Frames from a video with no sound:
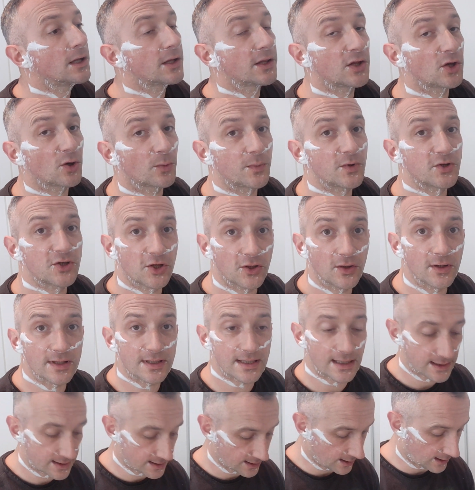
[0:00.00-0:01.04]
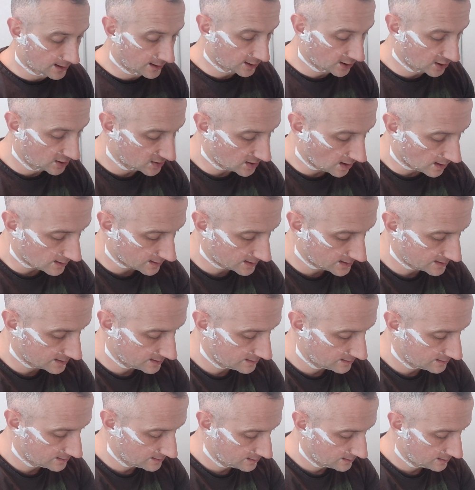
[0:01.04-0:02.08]
the opportunity to kind of conduct
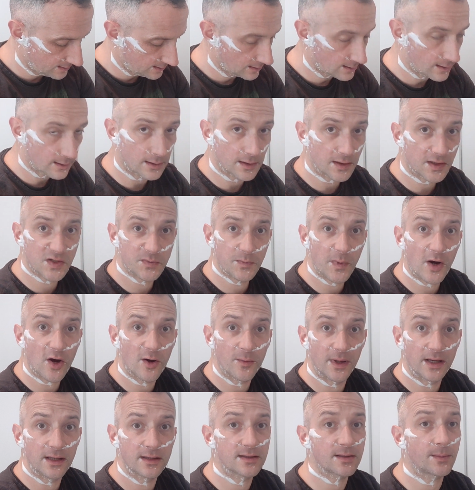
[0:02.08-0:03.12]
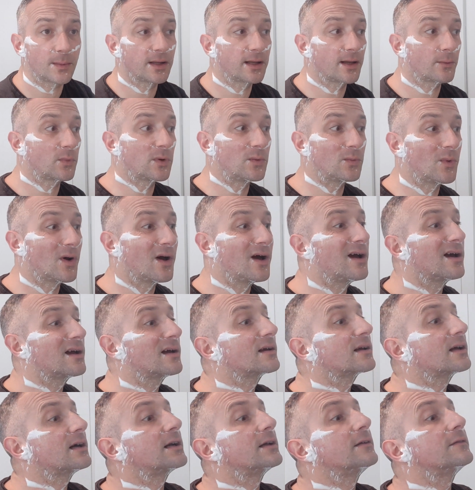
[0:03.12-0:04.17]
an experiment, something that we
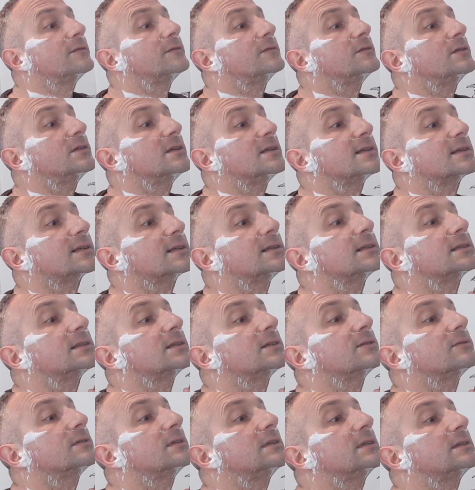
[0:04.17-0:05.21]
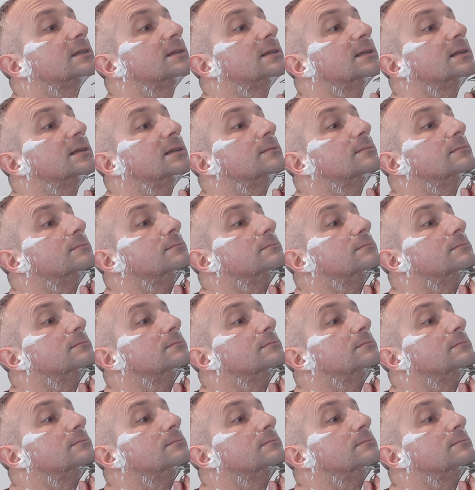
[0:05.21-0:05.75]
were kind of discussing recently.